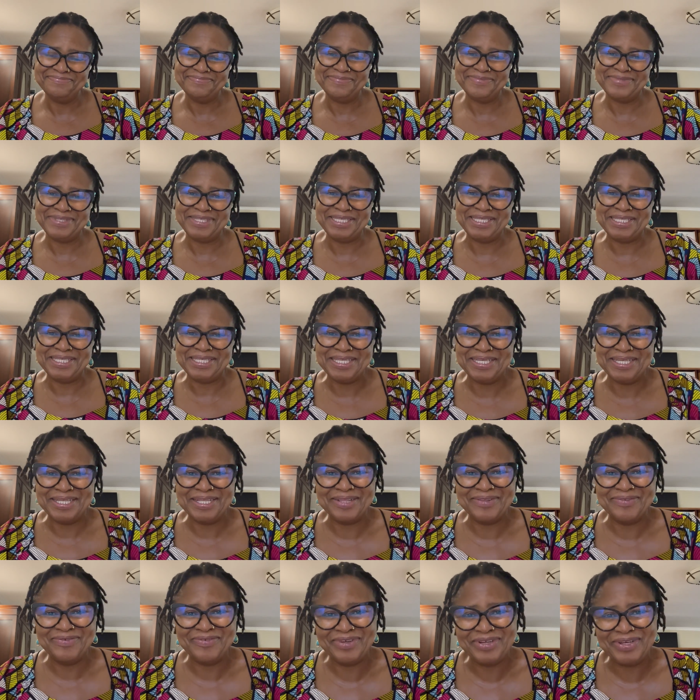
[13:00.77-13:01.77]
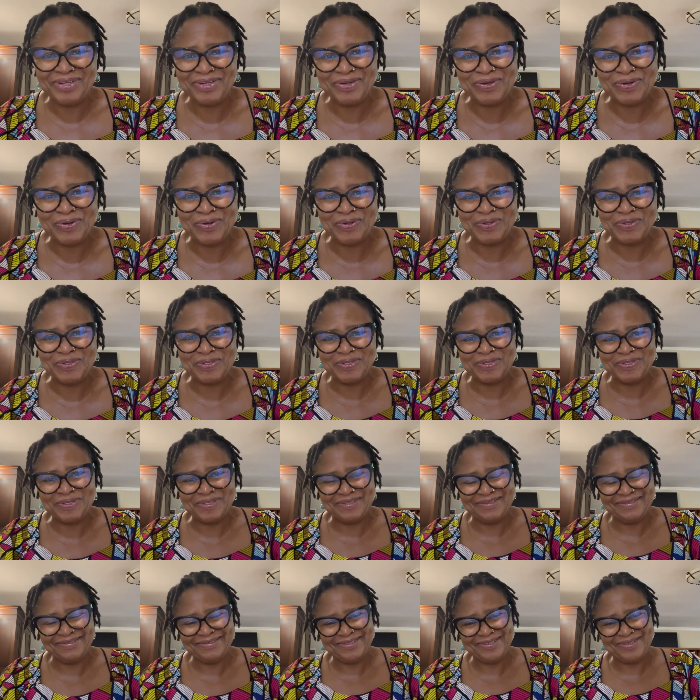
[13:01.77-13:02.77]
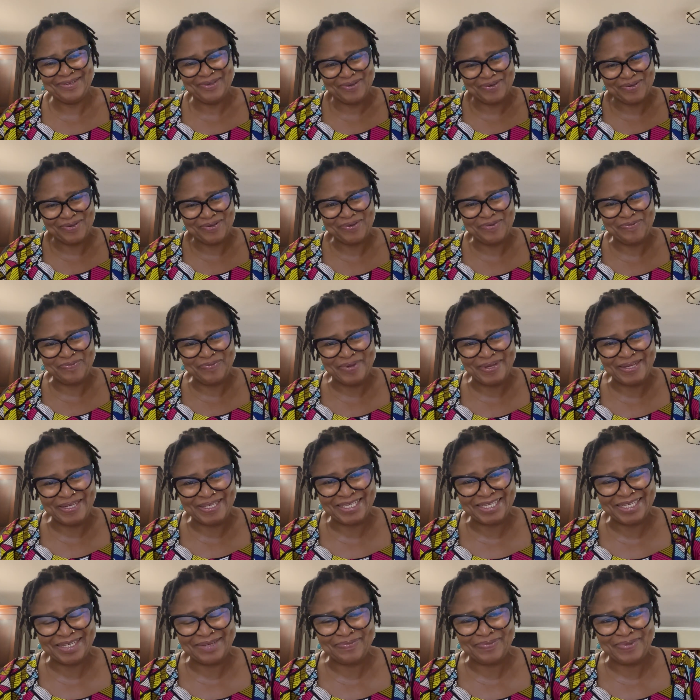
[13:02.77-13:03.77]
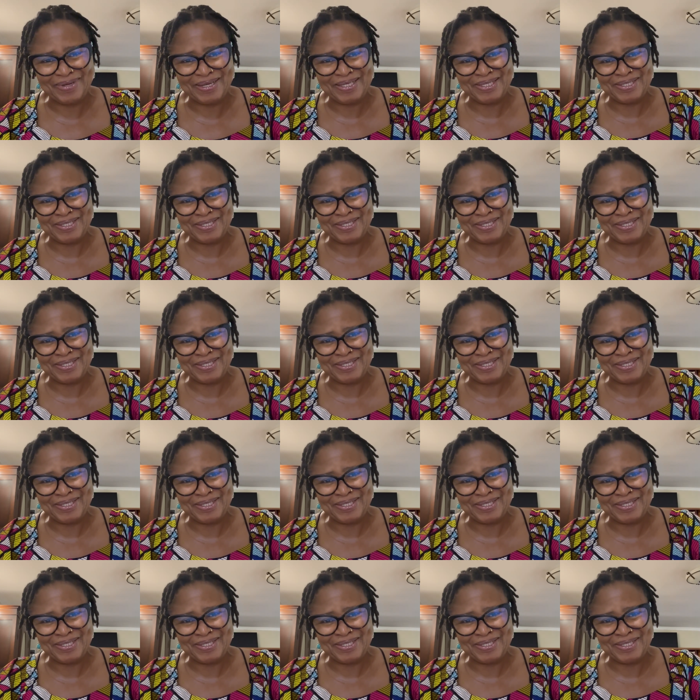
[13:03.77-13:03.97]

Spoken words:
these little videos documenting my